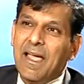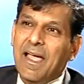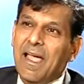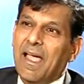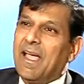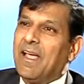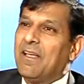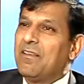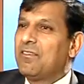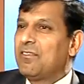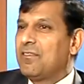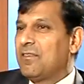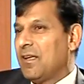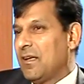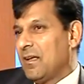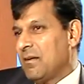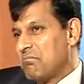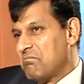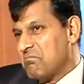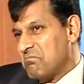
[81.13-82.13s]
as
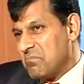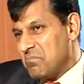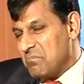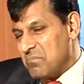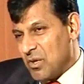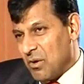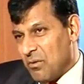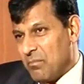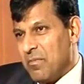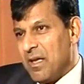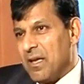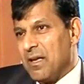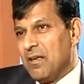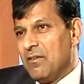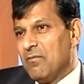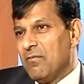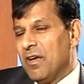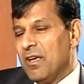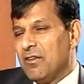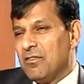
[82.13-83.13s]
they make
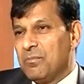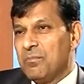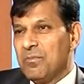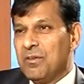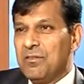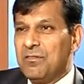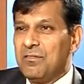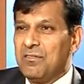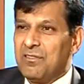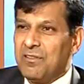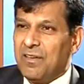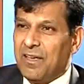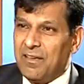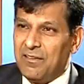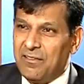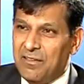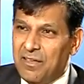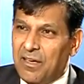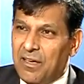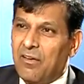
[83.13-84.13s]
investments, as
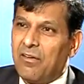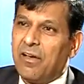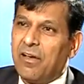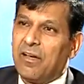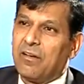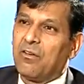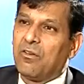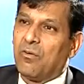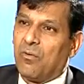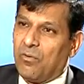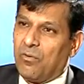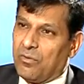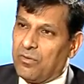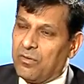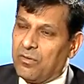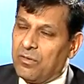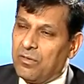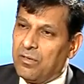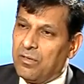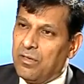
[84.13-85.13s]
they create
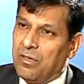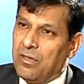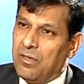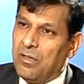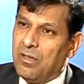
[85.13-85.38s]
growth.